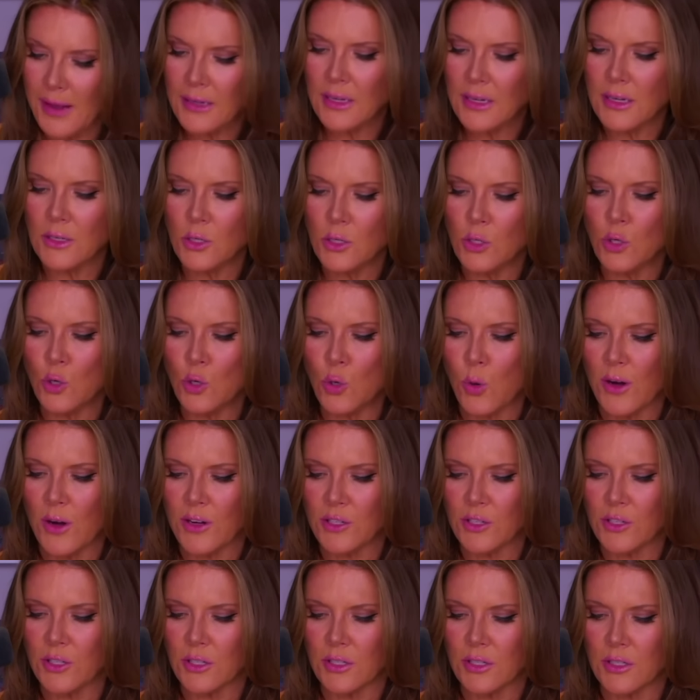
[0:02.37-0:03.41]
Many new
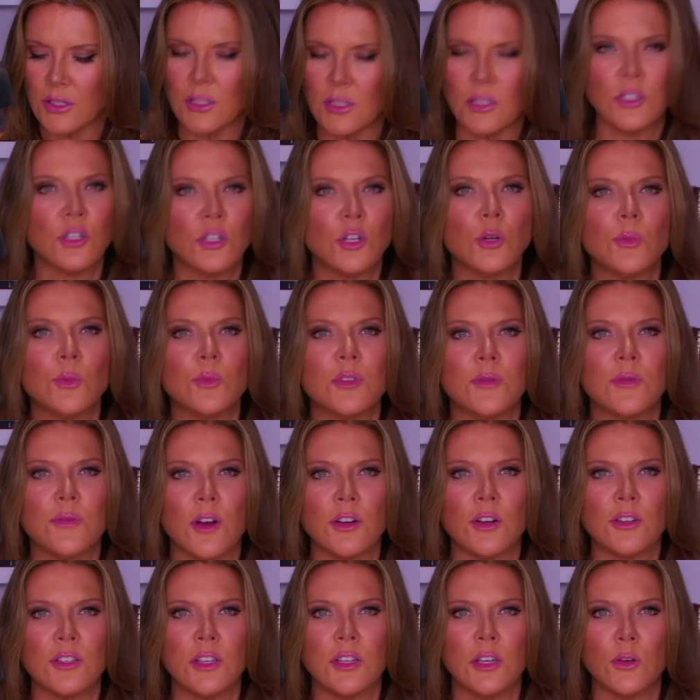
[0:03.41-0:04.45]
questions in terms of
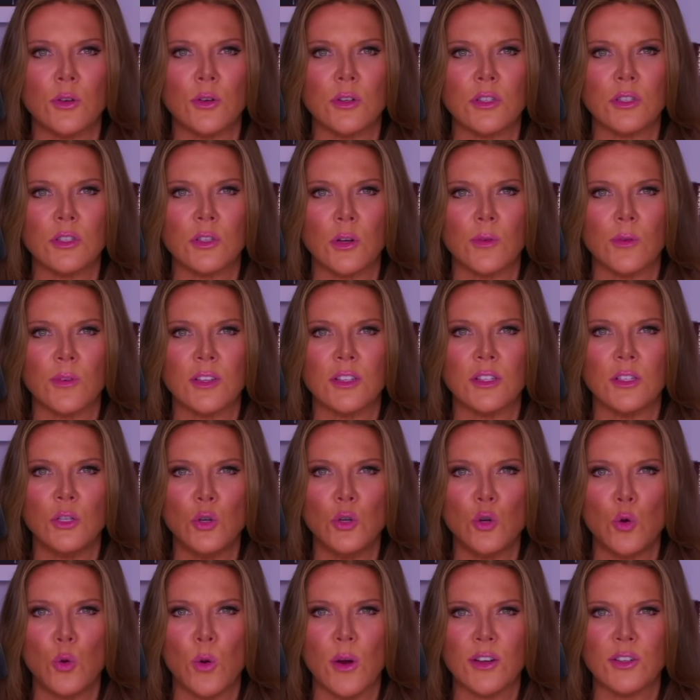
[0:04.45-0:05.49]
our Secret Service.
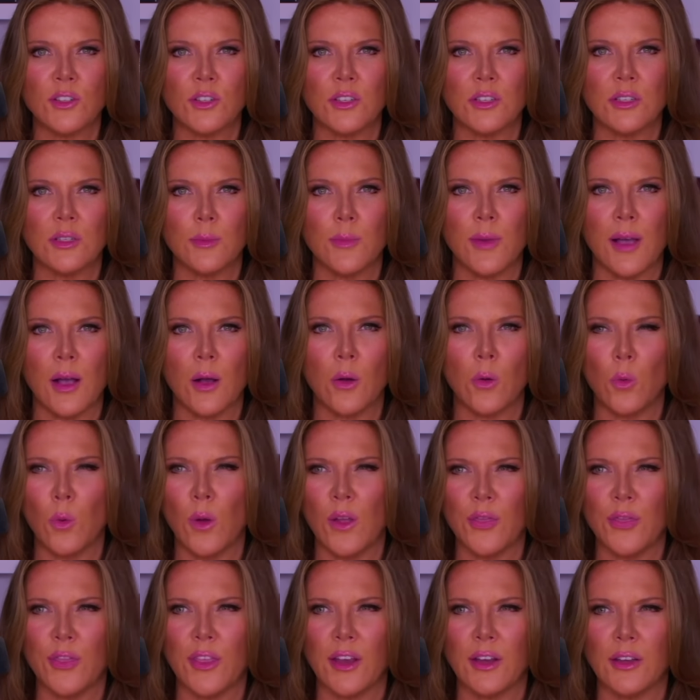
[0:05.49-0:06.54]
New questions about
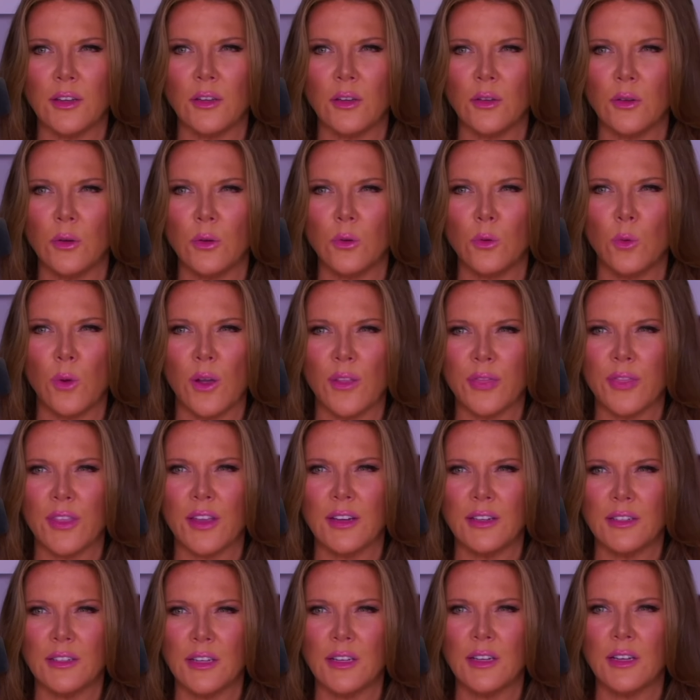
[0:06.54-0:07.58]
what they knew, what
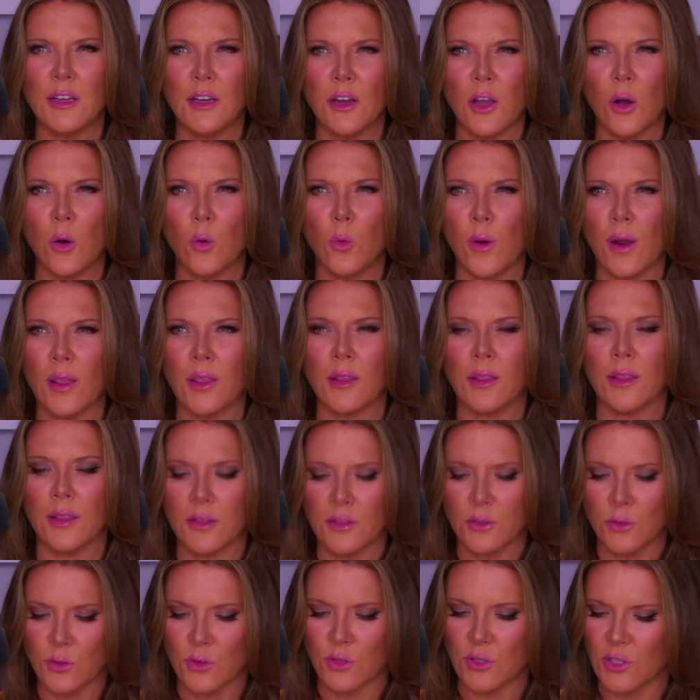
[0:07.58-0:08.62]
they didn't know, whether
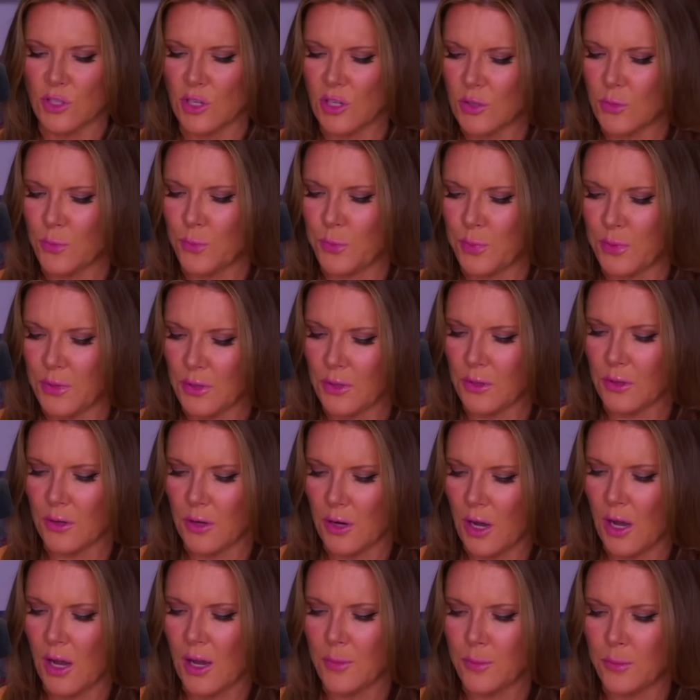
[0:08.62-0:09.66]
this was just
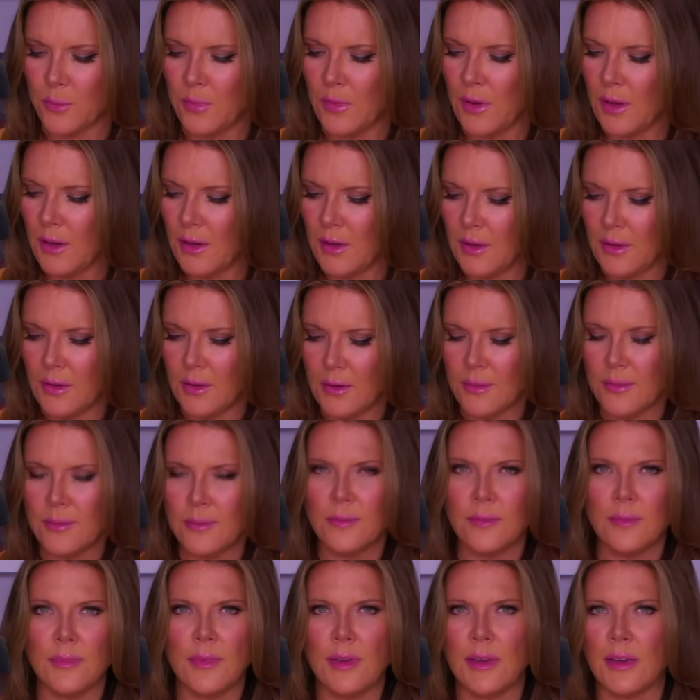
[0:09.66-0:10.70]
pure on
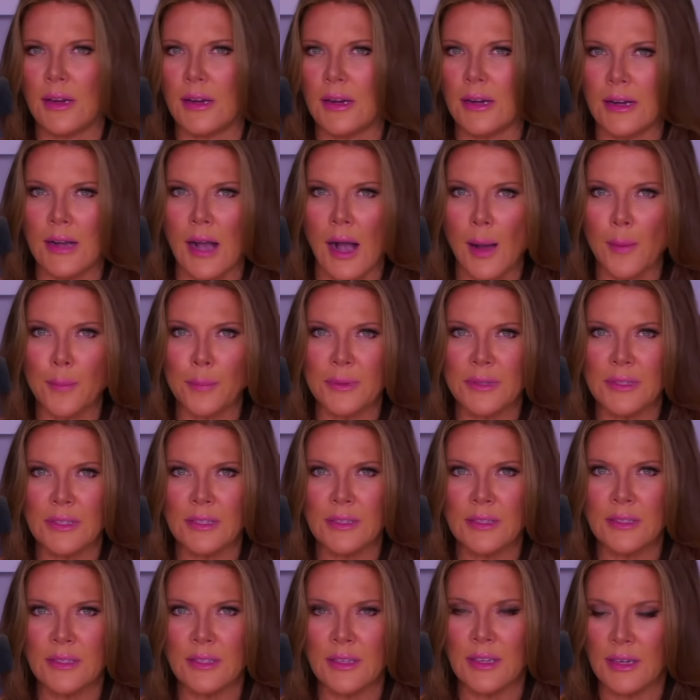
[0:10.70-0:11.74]

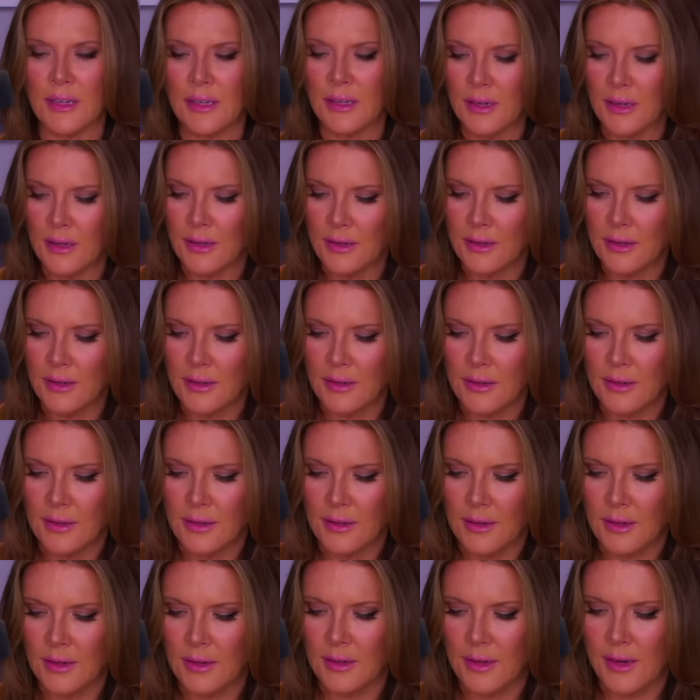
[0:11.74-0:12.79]
incompetency
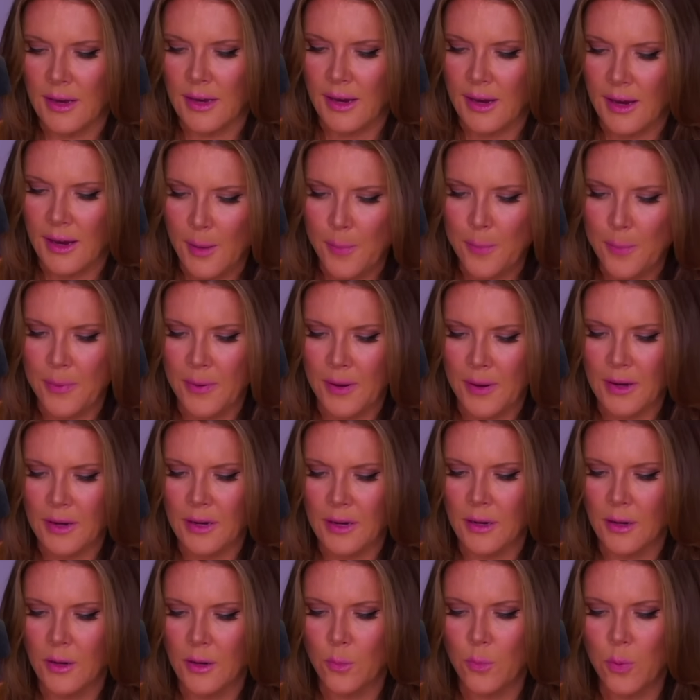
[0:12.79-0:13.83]
in
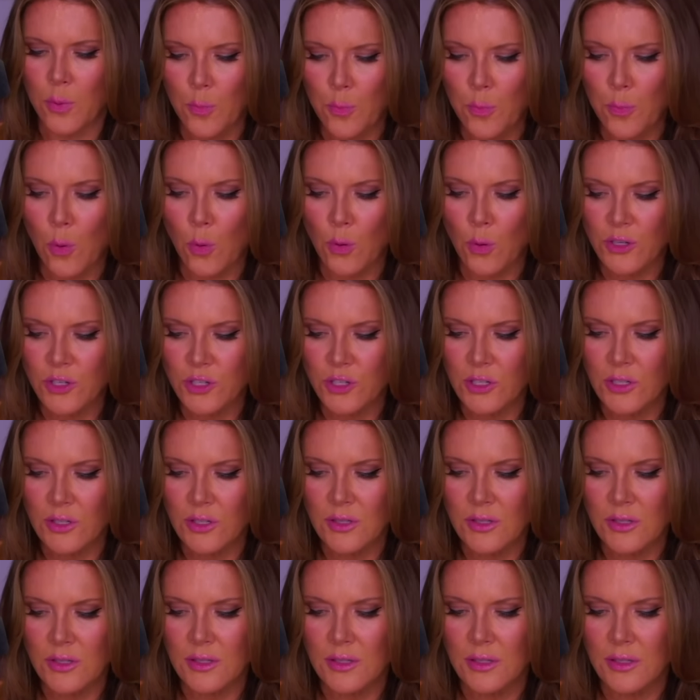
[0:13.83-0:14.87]
epic
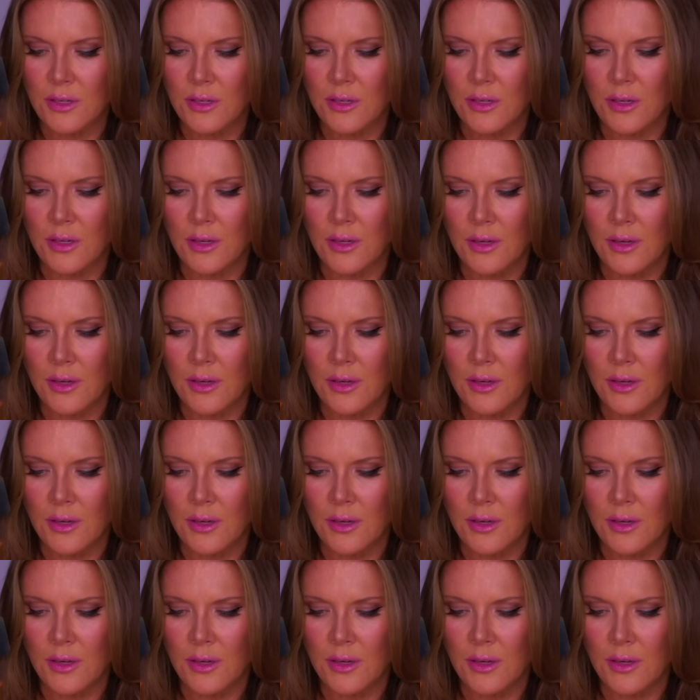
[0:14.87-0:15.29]
proportions.